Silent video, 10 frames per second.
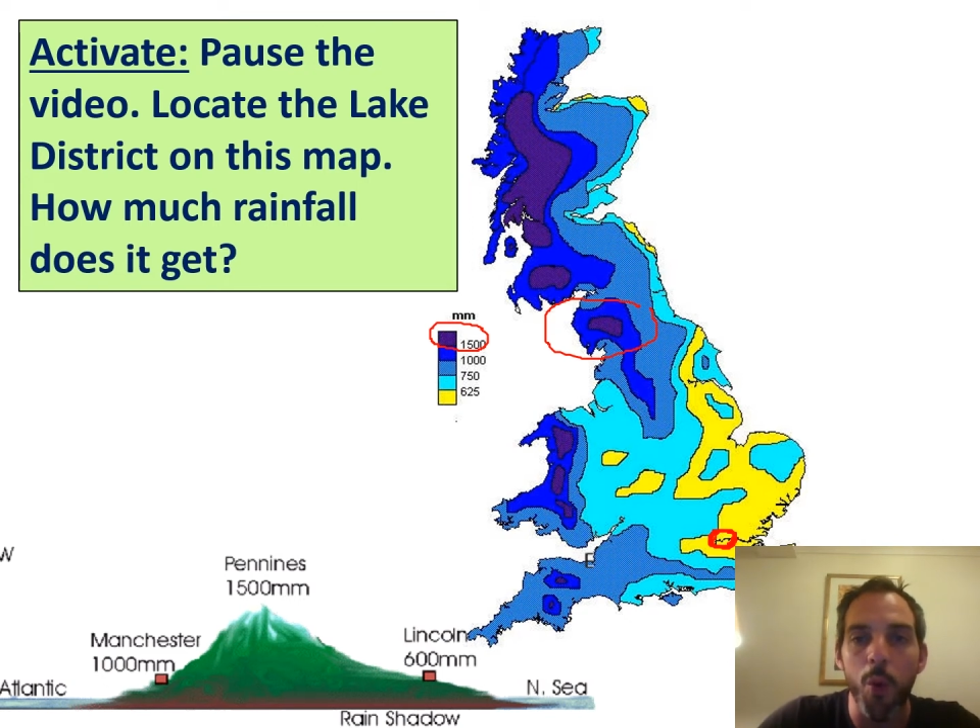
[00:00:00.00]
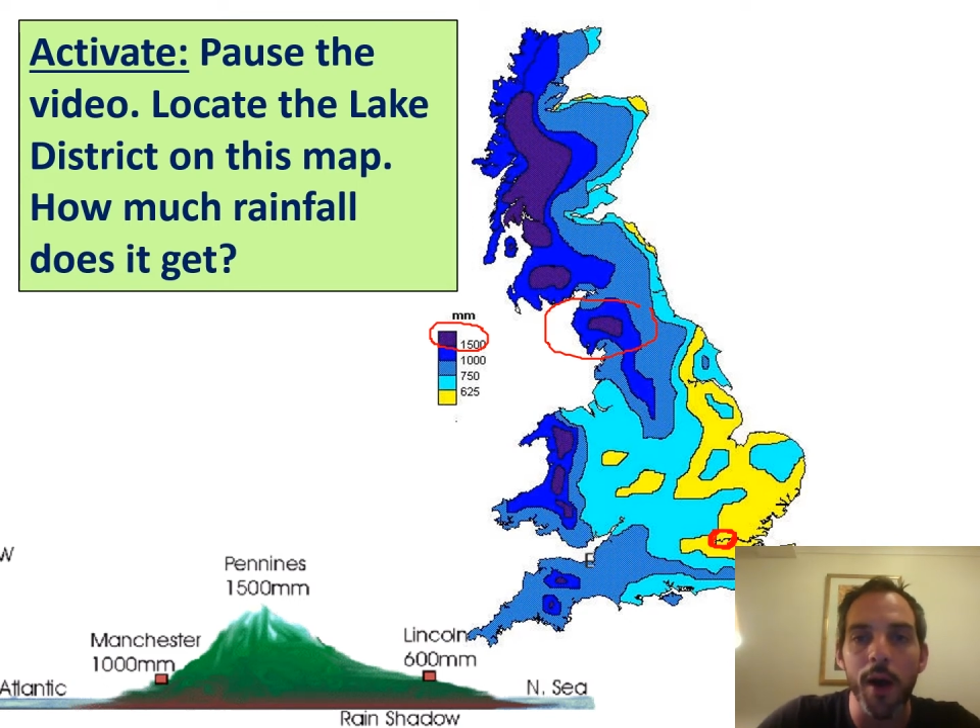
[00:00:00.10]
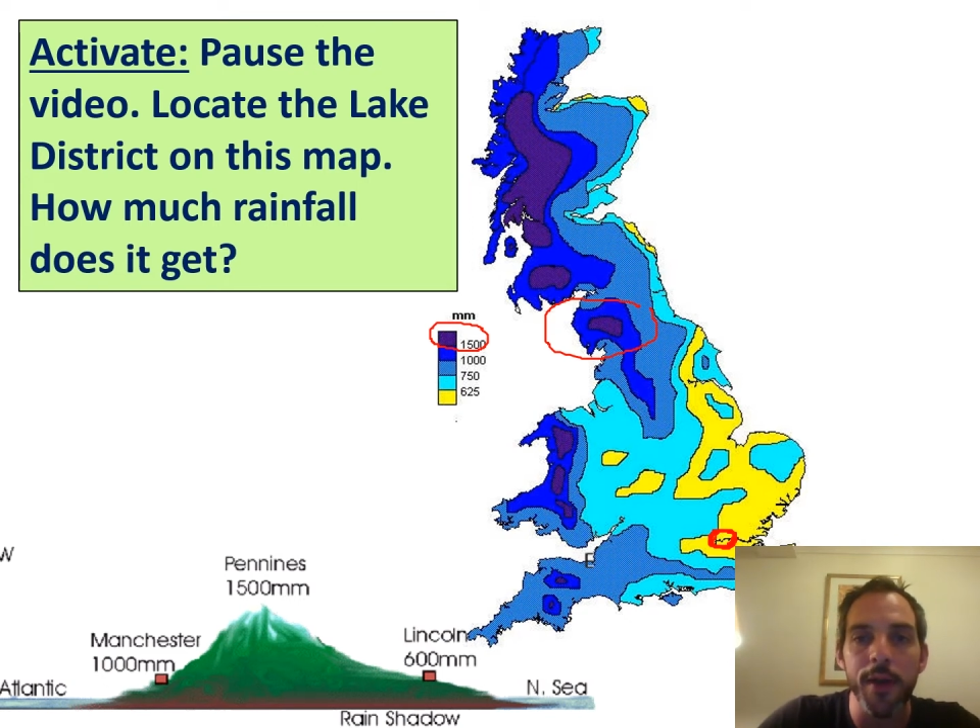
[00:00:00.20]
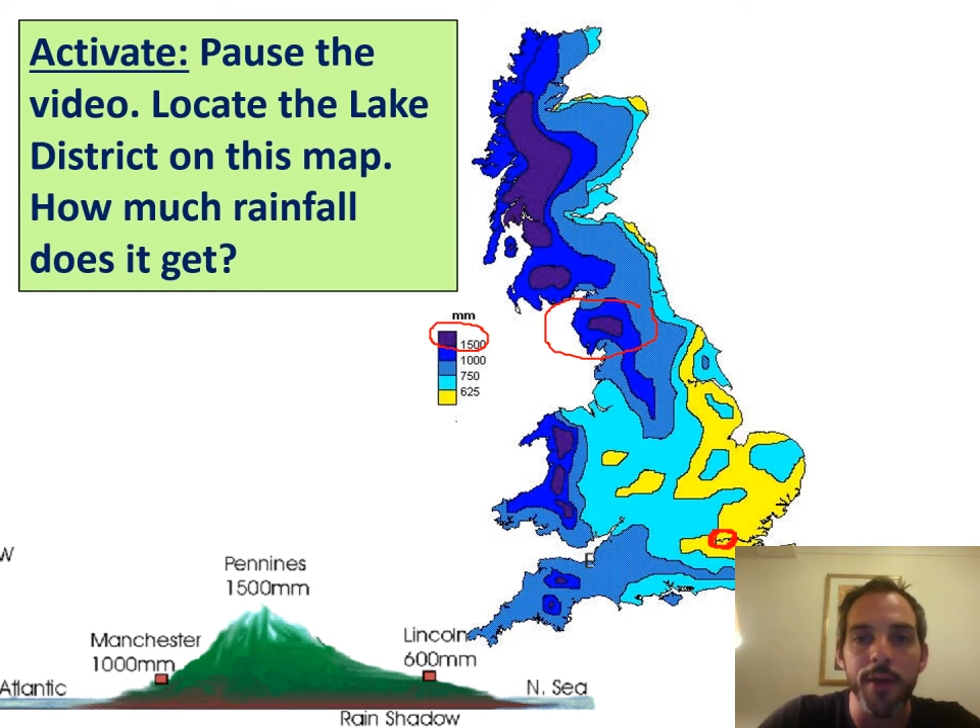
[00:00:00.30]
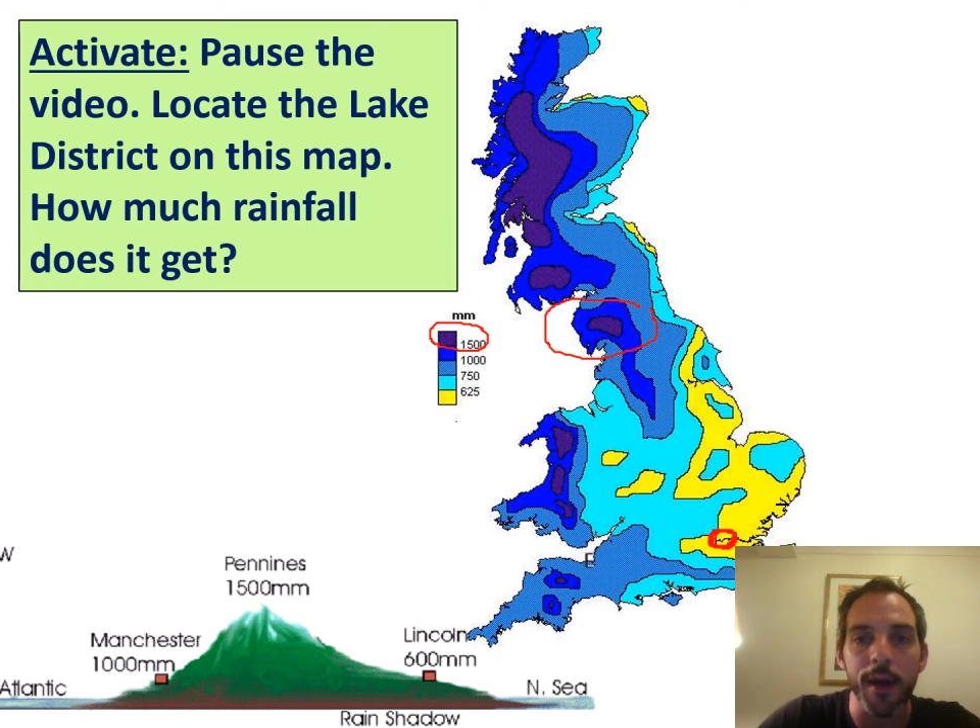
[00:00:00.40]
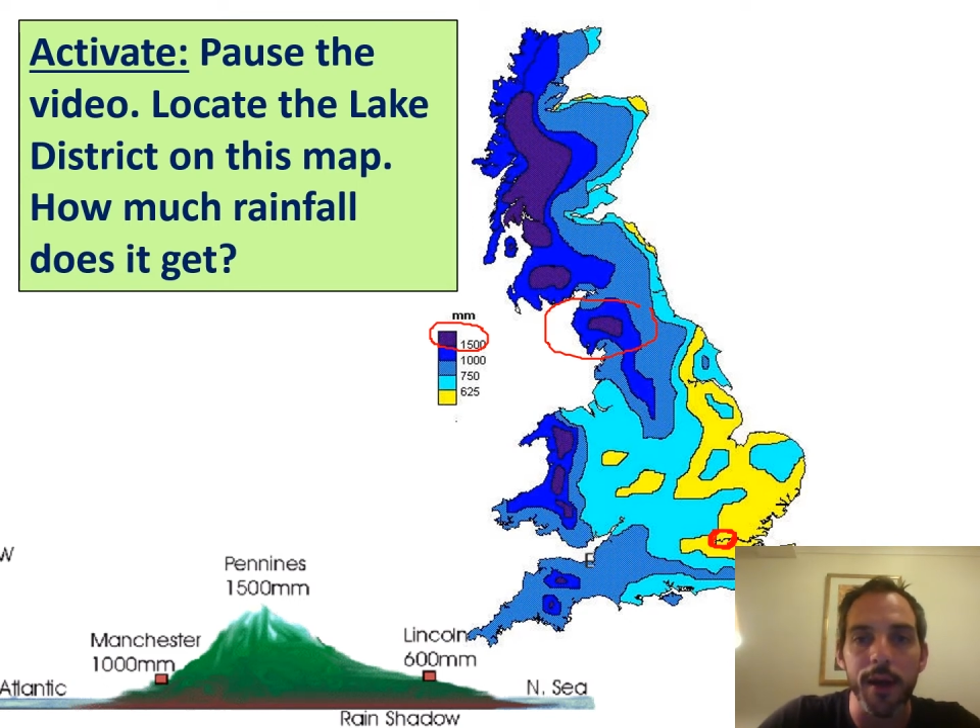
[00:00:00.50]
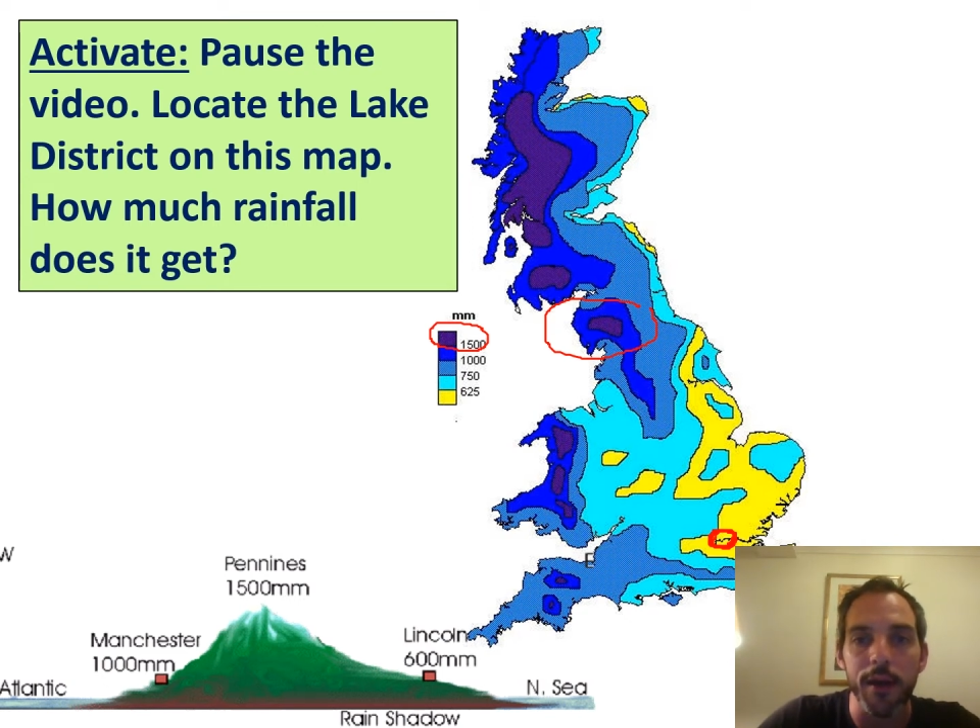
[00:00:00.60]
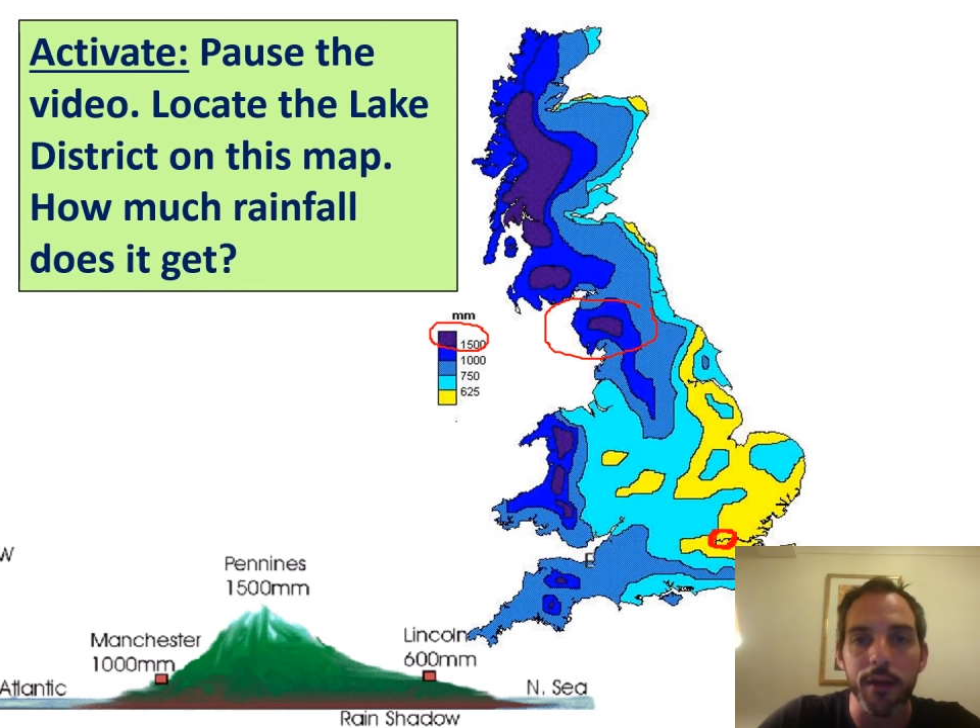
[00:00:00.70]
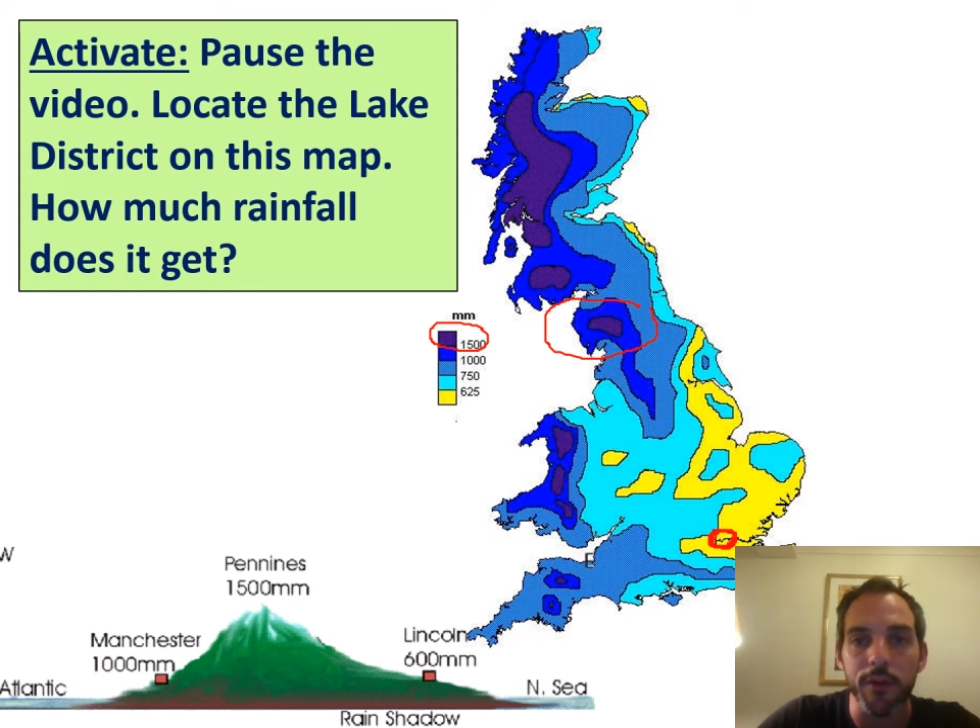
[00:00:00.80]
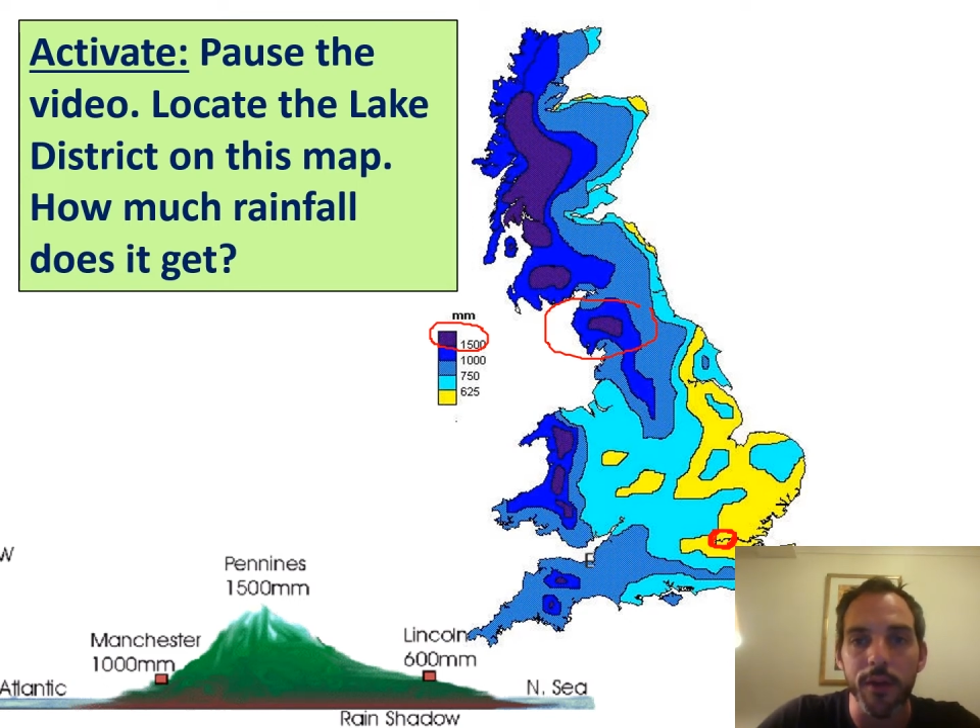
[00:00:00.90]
why that is.